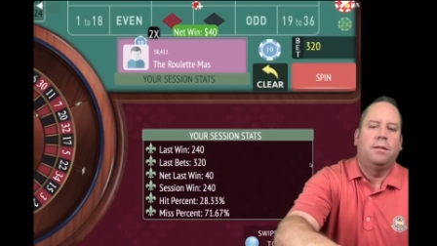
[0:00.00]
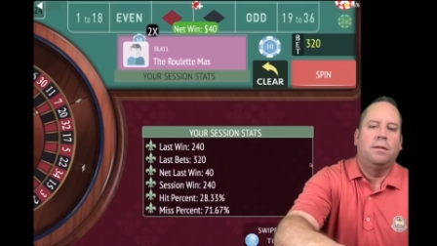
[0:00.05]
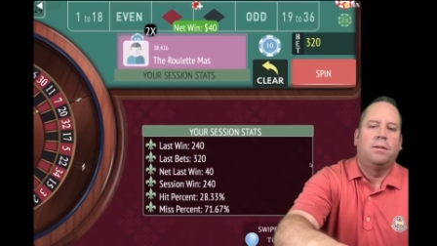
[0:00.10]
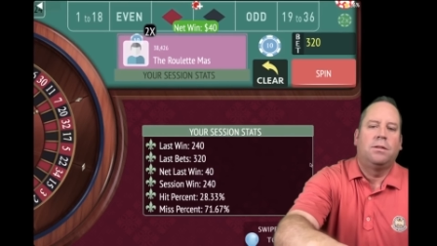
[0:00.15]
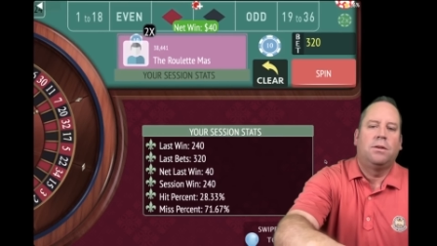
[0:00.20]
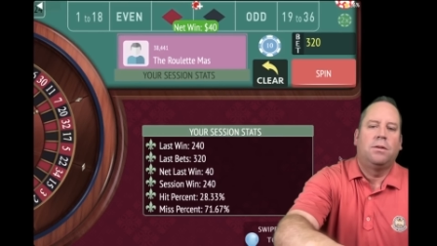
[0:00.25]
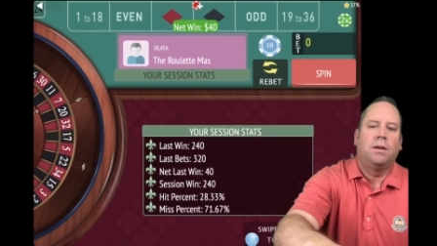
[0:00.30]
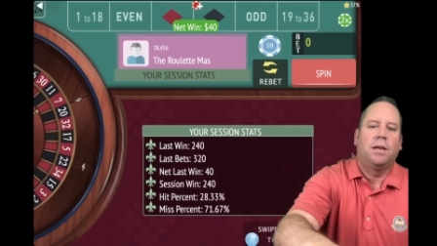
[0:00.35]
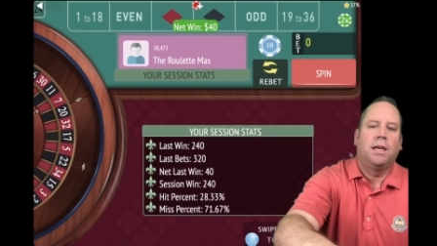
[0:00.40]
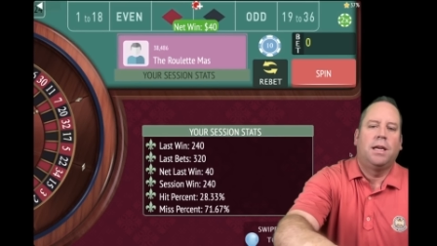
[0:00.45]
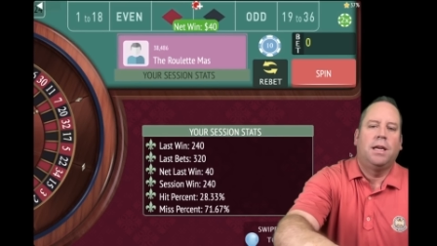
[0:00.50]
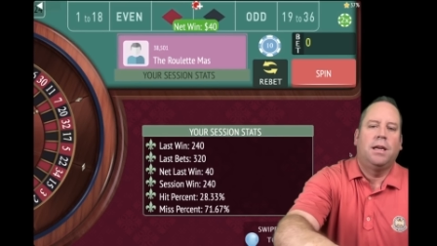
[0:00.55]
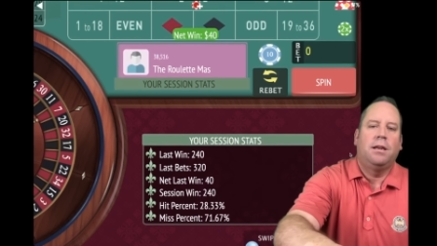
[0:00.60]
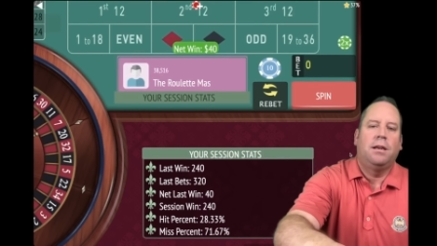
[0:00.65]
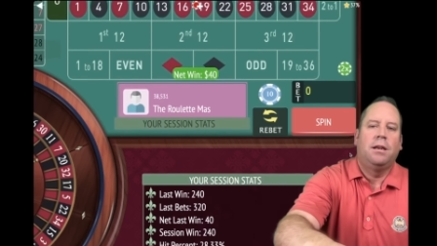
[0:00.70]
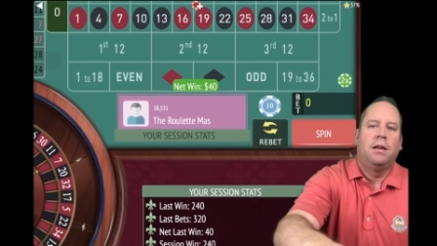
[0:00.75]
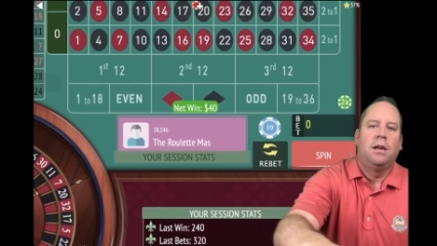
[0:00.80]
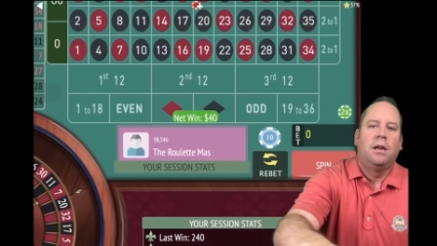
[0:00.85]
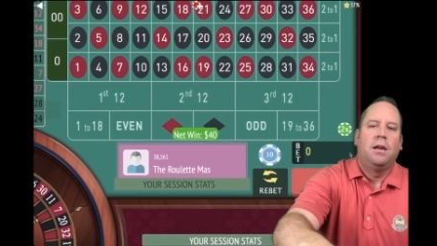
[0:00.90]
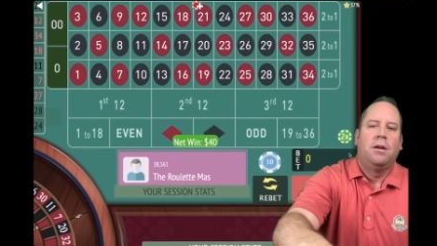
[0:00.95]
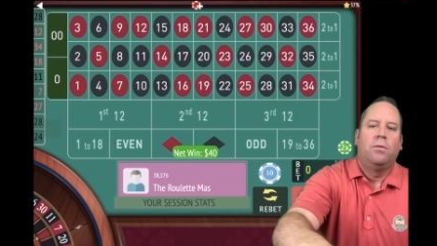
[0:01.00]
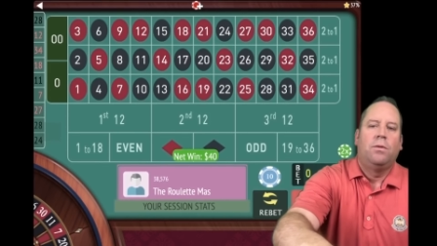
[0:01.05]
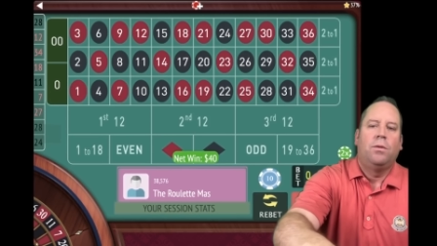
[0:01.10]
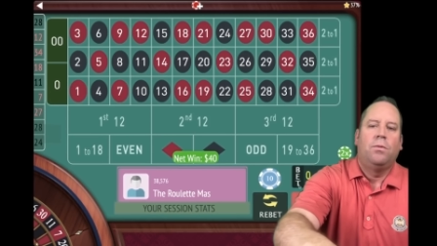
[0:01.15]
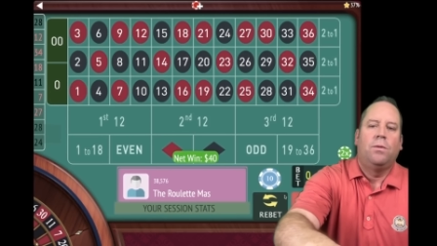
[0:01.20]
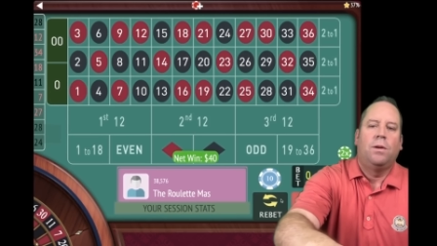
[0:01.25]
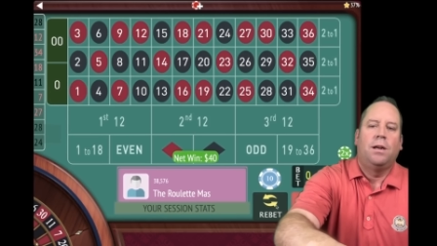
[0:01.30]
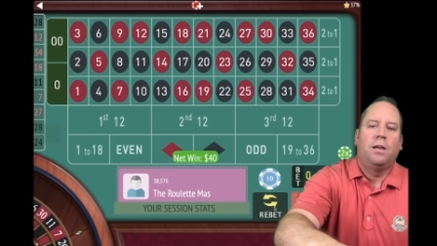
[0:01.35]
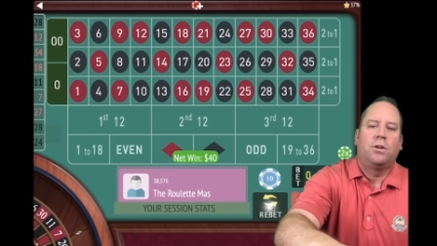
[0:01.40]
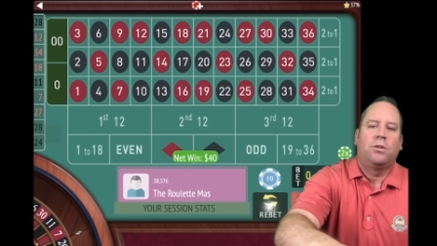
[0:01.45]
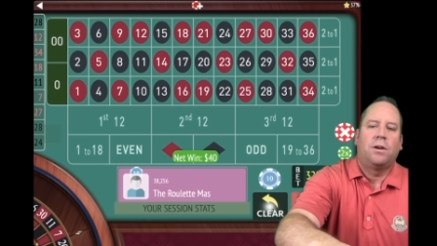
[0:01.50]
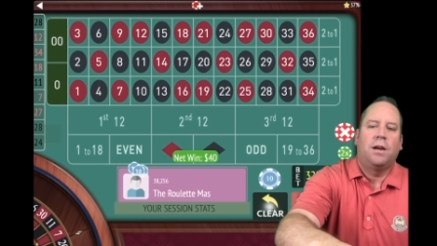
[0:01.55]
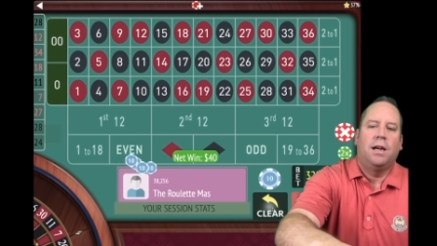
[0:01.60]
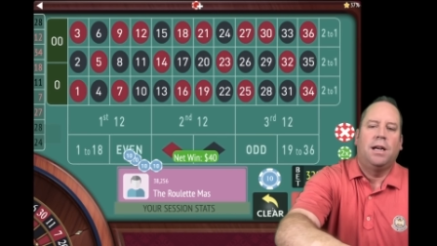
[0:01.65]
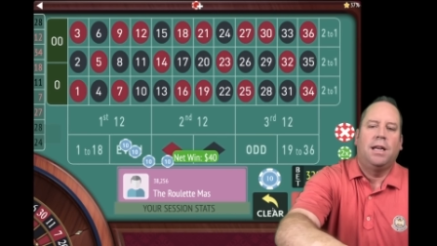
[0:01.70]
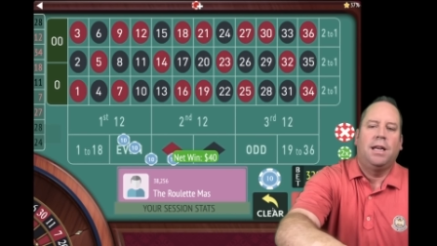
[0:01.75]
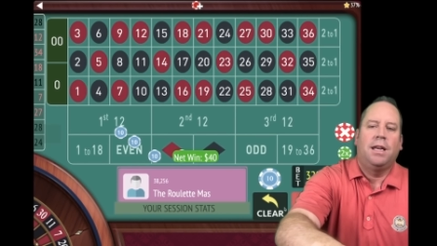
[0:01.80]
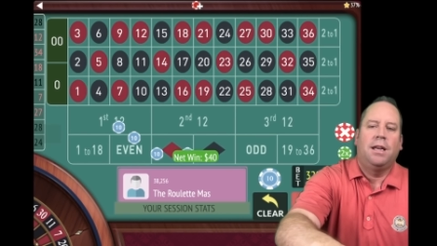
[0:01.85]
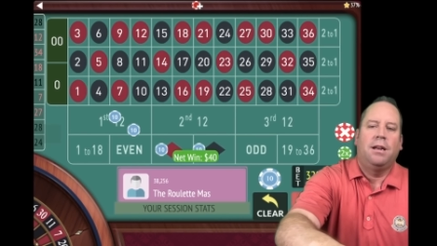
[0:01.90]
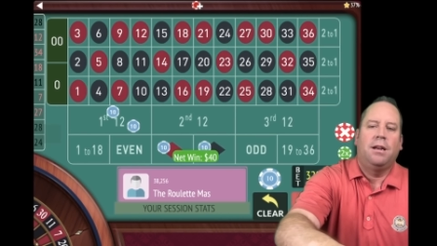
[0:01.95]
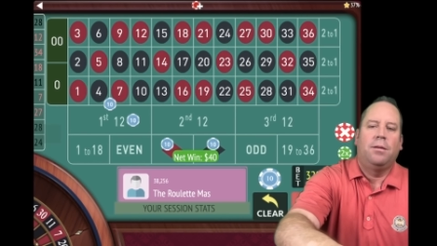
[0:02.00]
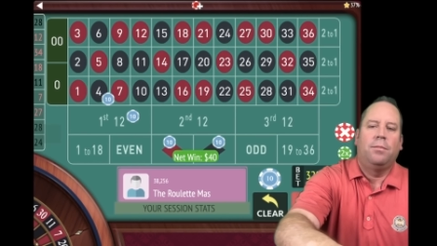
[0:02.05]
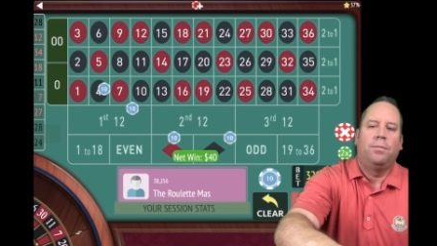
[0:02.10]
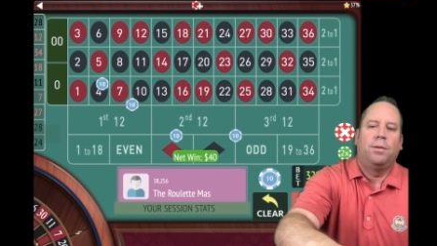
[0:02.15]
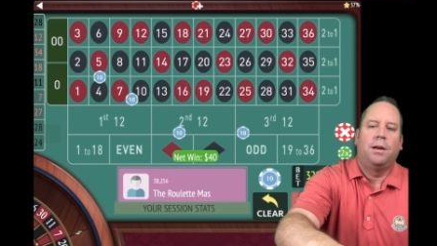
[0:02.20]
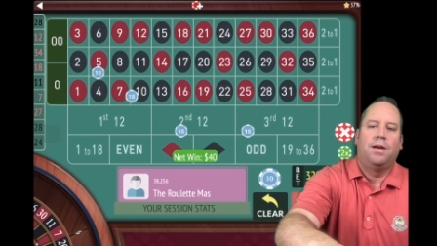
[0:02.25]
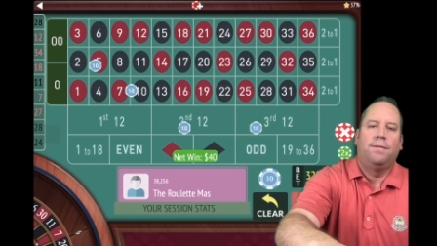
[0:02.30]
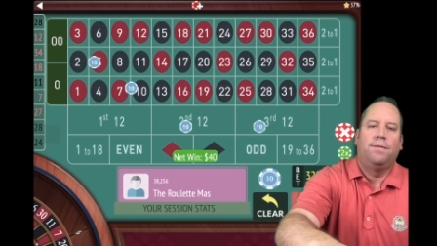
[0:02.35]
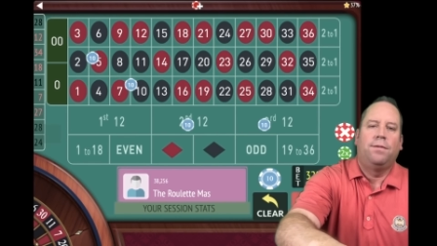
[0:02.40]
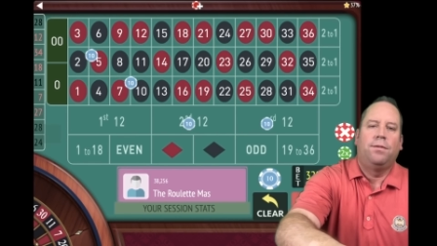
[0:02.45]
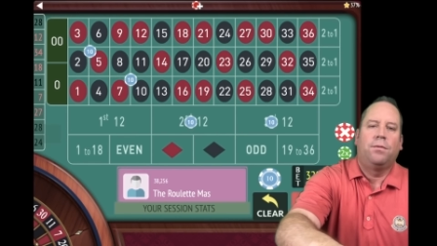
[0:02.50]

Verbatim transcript: So again, we want to try to get above